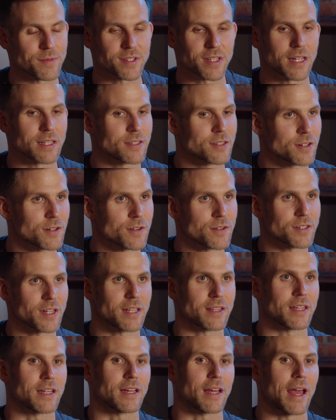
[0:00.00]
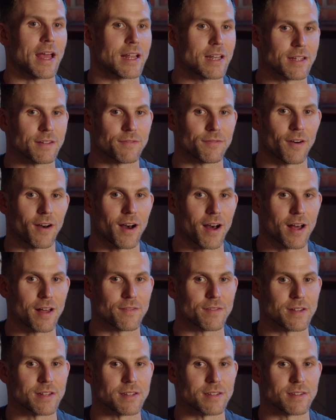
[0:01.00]
sensors. I think
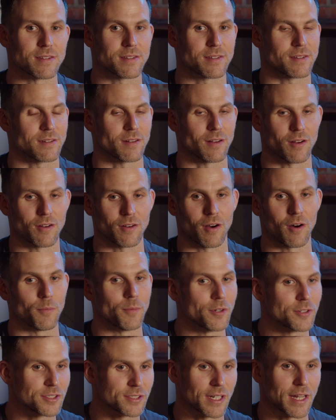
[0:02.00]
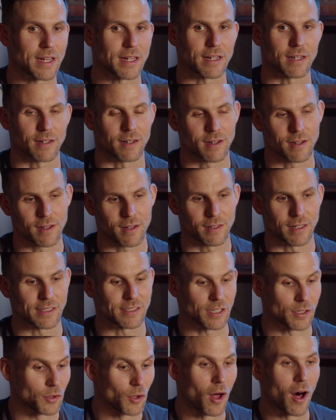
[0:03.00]
85 is almost like, it's
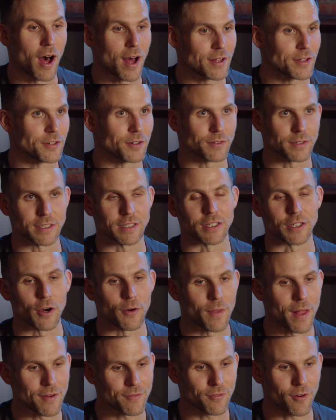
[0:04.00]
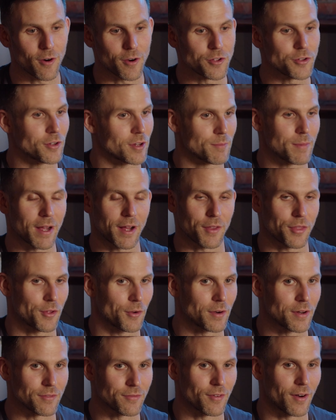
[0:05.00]
a lot. You don't need to go that far. You can make a
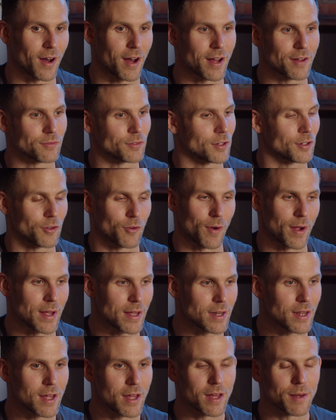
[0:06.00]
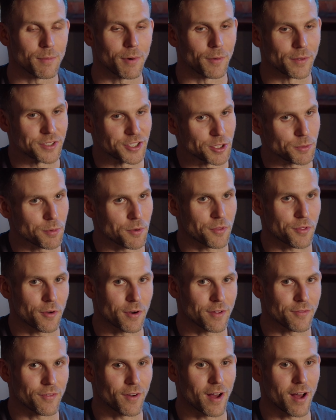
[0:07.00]
35 look great. But with Super
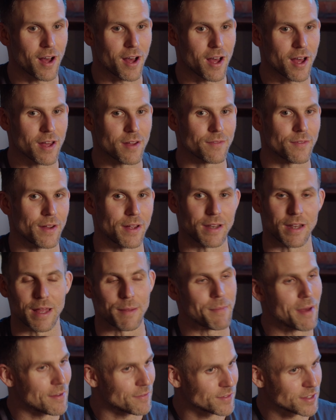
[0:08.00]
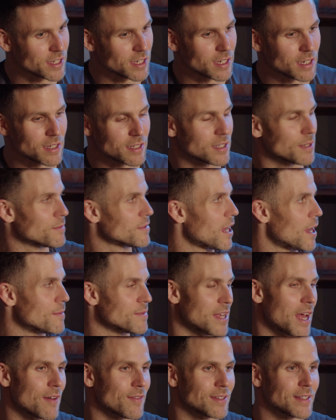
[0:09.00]
35 and MFT, sometimes
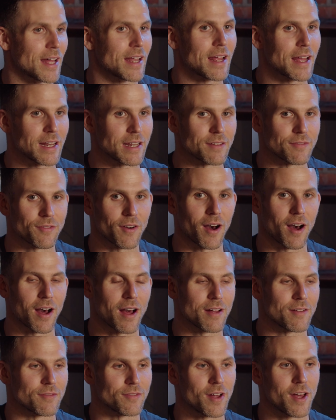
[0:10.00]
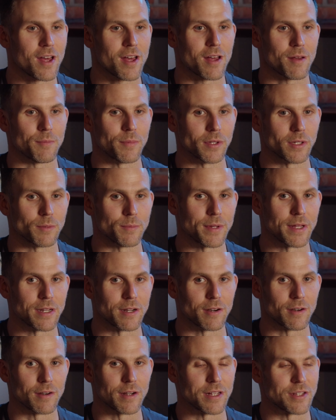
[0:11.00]
having that 85
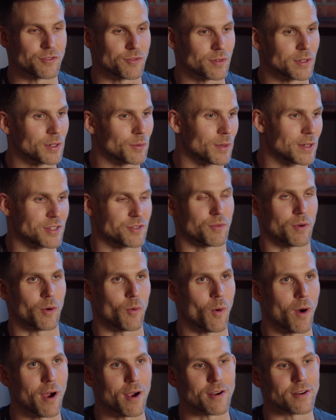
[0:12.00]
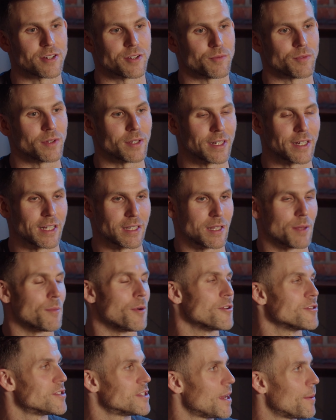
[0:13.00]
millimeter is really what's required to really get the
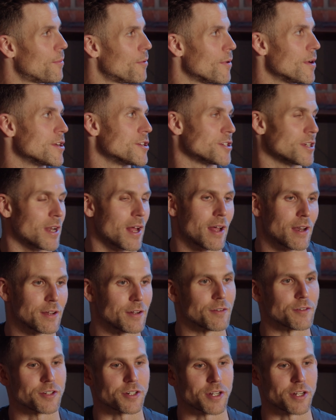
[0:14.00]
most separation out of your